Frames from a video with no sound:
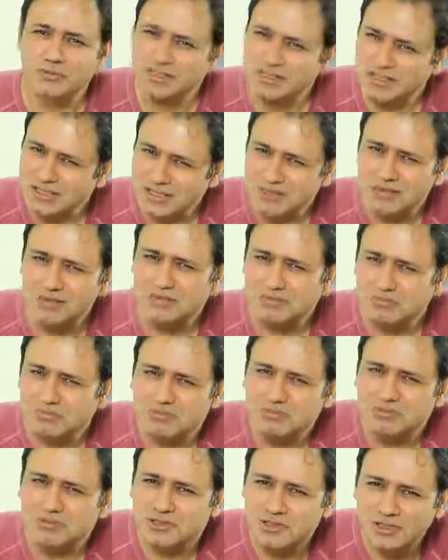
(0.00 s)
which is
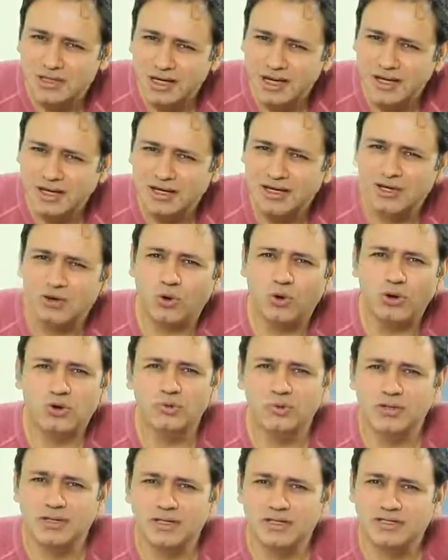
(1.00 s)
slightly
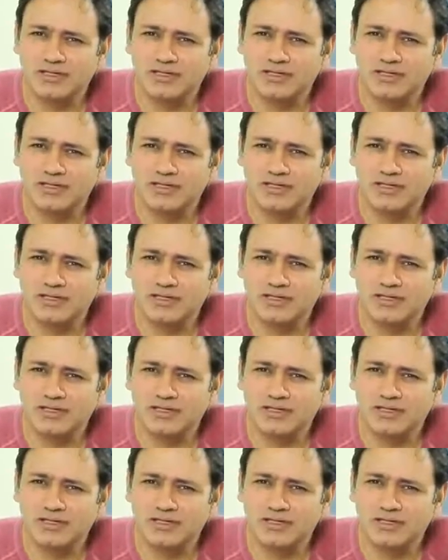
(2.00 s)
awkward.